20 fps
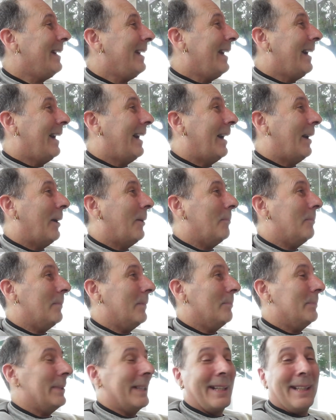
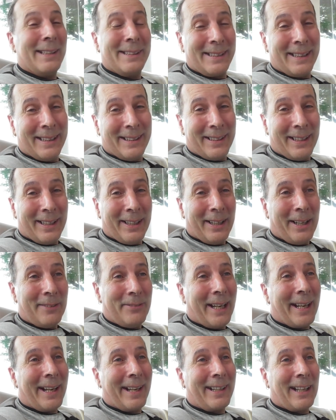But as I said, I've
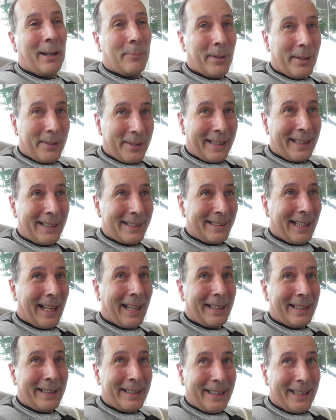had a couple of things
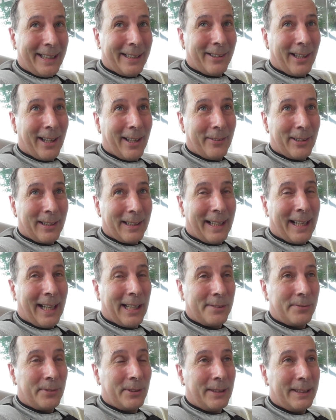done here over the
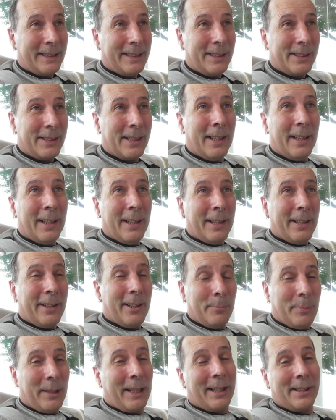last few years, and
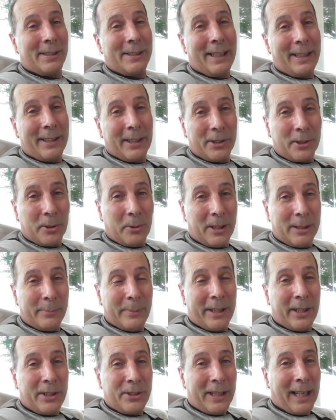the biggest thing that's always
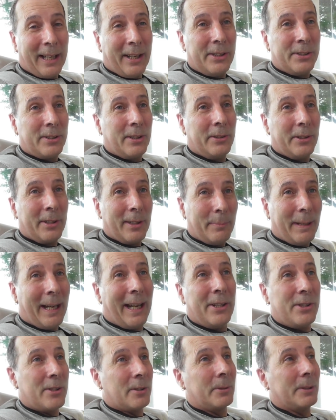been a challenge to do the
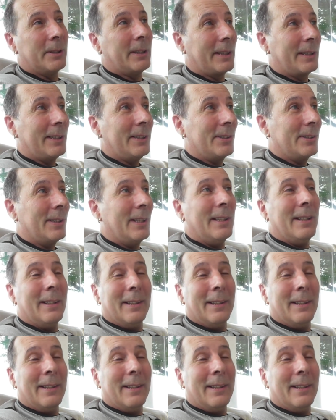major work is,